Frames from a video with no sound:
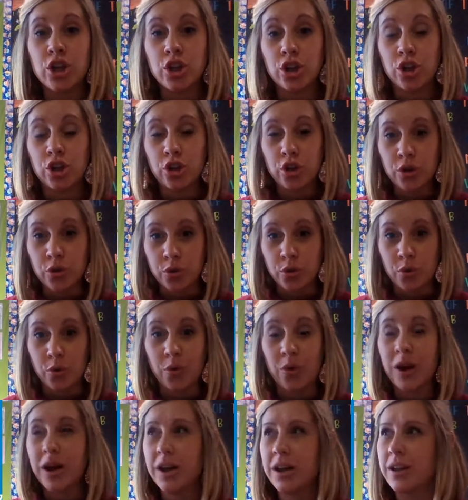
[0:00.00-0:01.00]

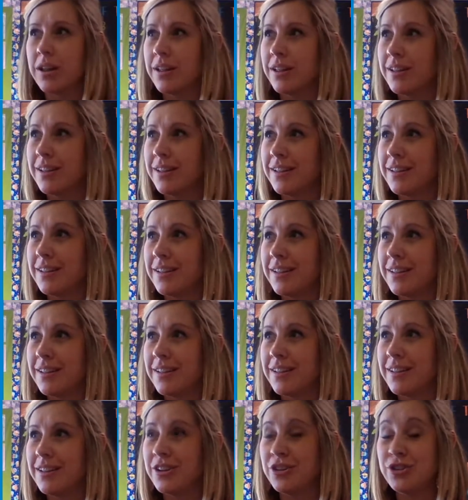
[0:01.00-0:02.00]
you
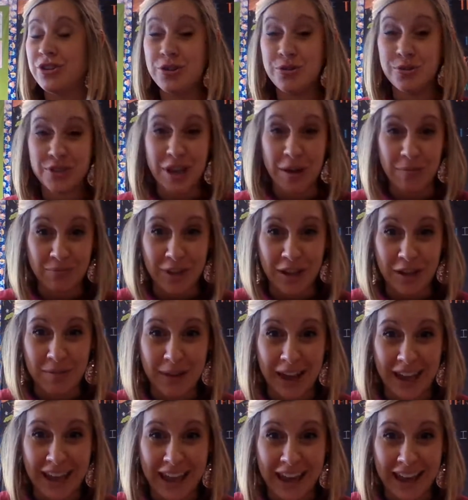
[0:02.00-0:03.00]
do something
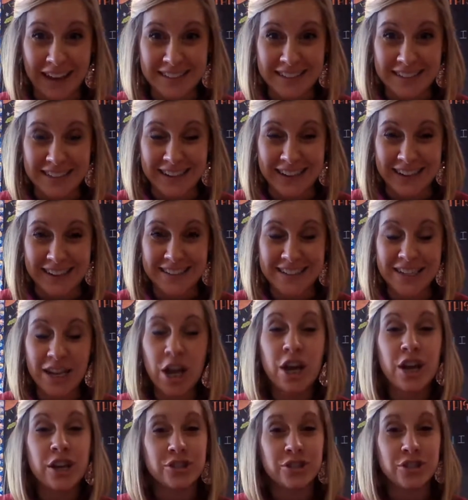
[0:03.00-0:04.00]
by accident.
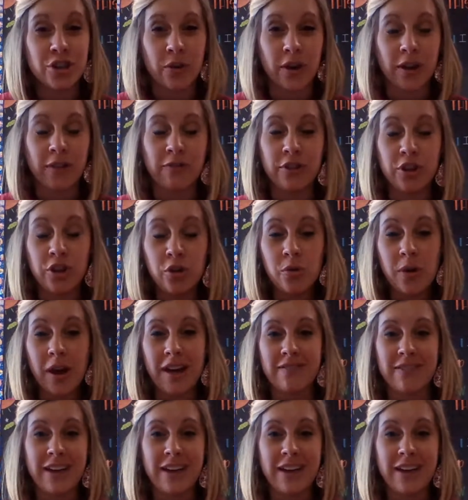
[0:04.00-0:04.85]
So if you have